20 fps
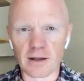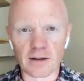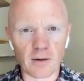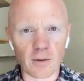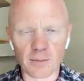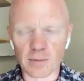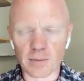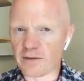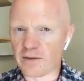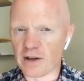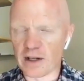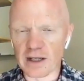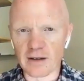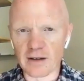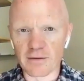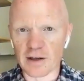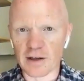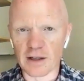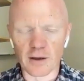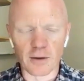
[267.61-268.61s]
don't believe
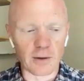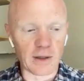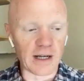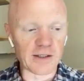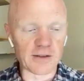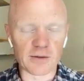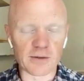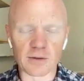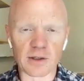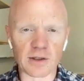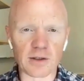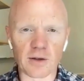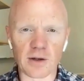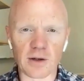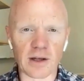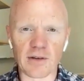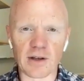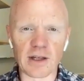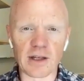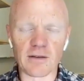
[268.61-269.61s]
any fellow, and I certainly
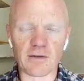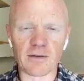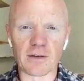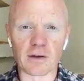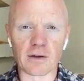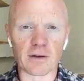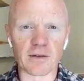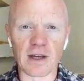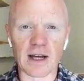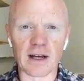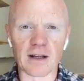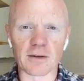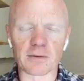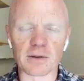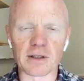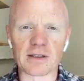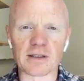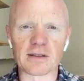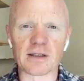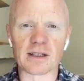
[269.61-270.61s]
don't have any fear of
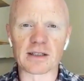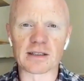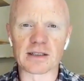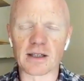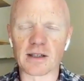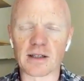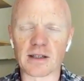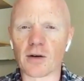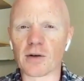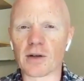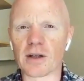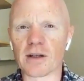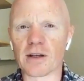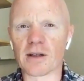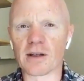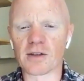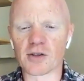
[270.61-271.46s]
calories, as I noted.